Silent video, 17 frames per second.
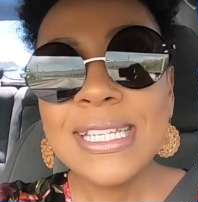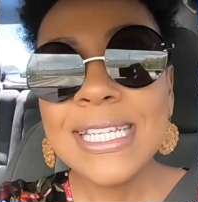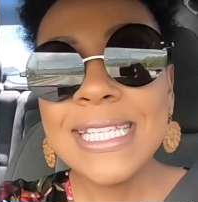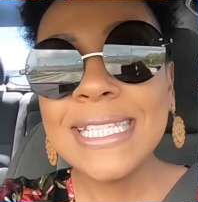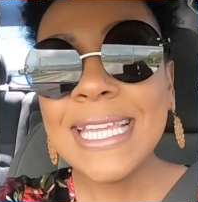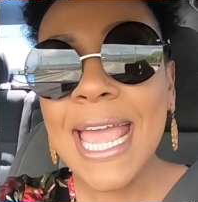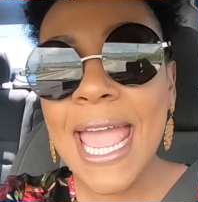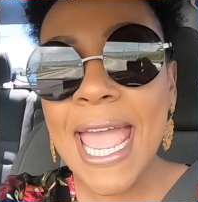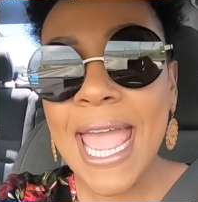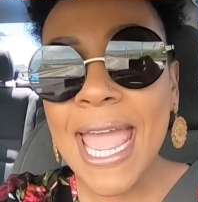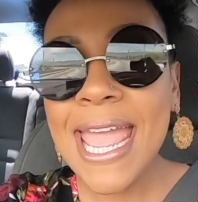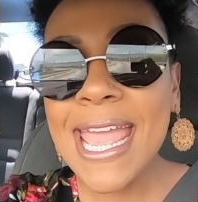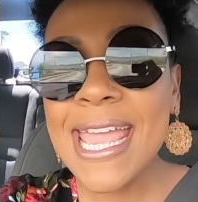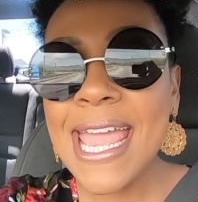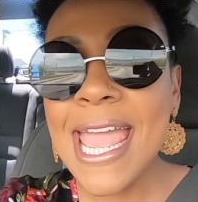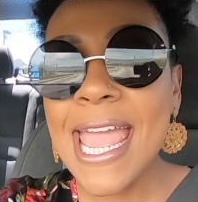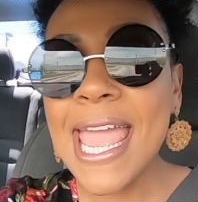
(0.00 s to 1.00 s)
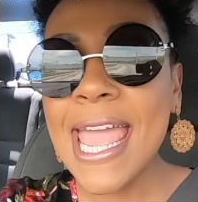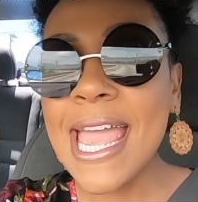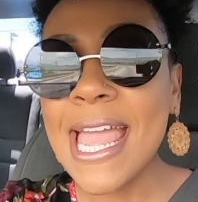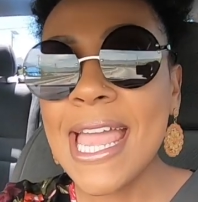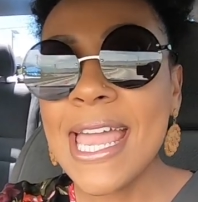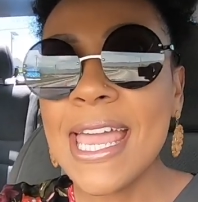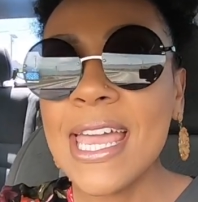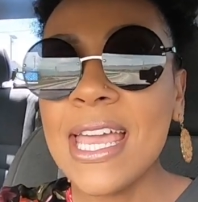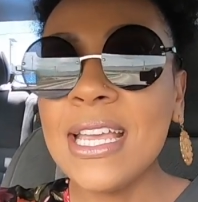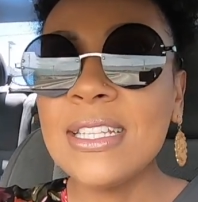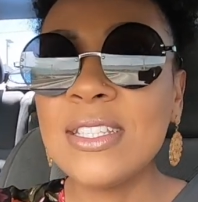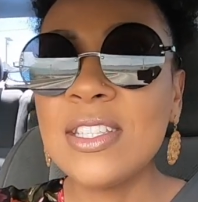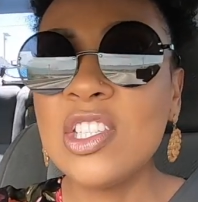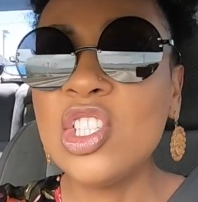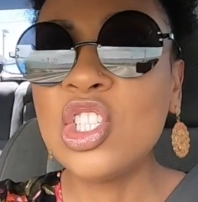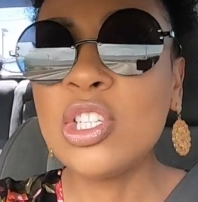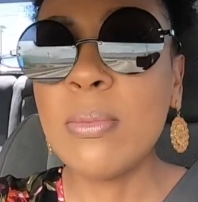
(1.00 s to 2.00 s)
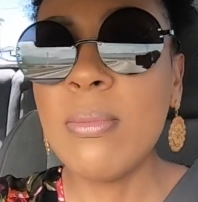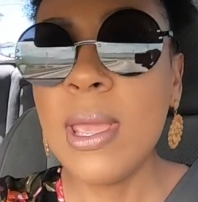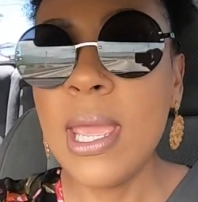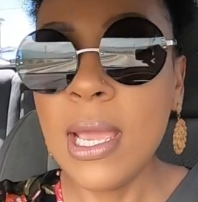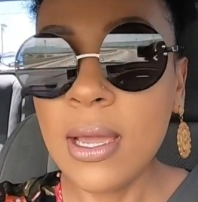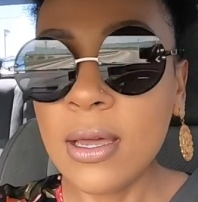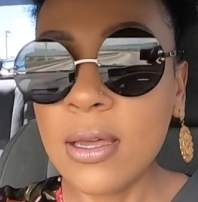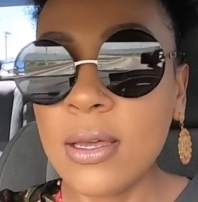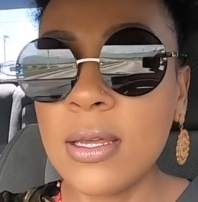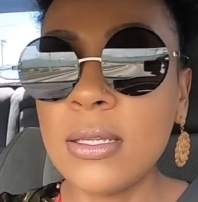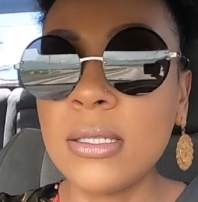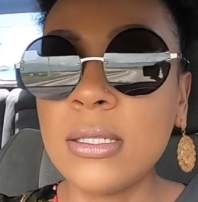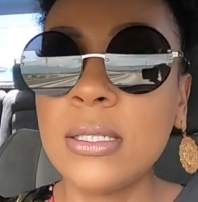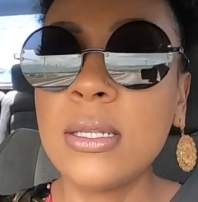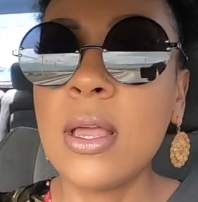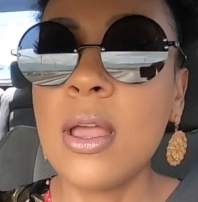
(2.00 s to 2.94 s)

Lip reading: Today is Jamaica